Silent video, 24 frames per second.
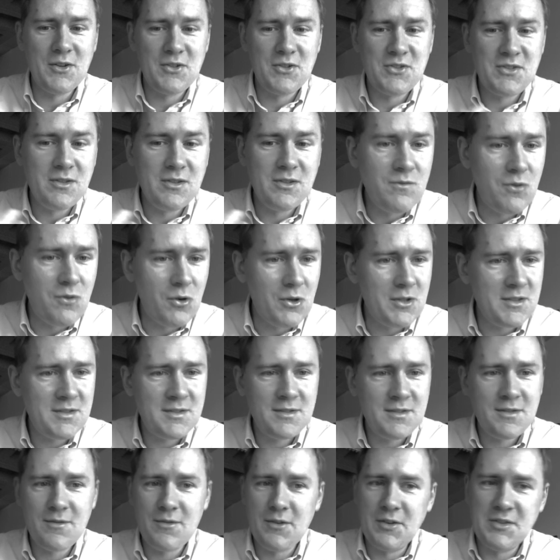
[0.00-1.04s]
still
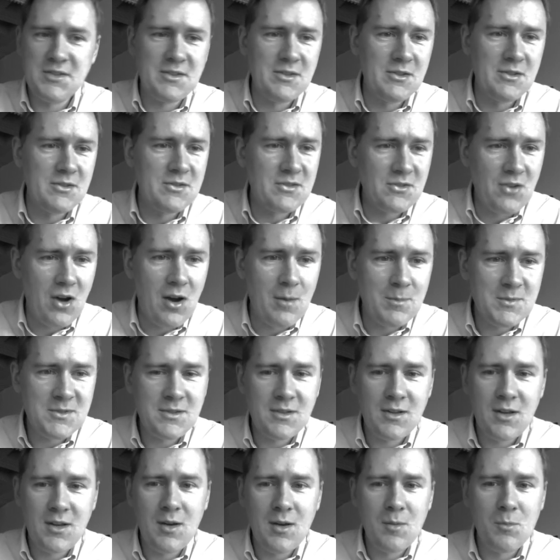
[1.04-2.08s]
voiced, they're still stops,
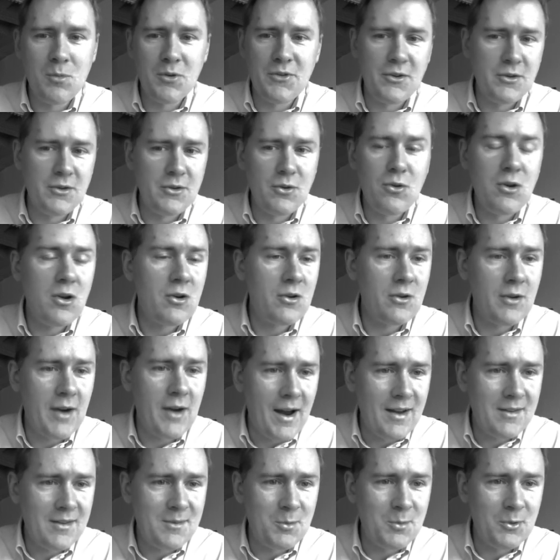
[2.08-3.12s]
but they're no longer
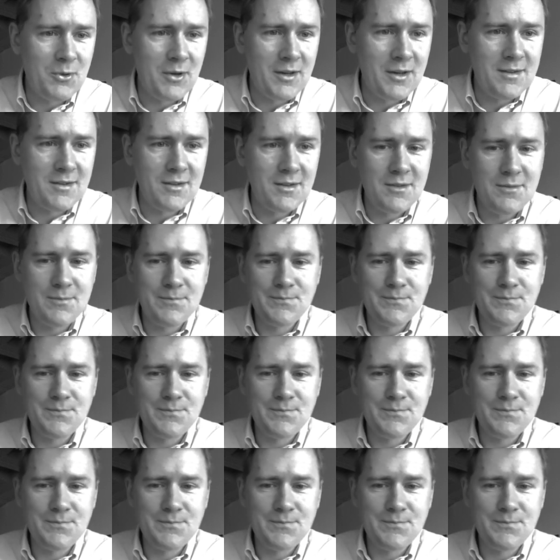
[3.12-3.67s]
aspirated.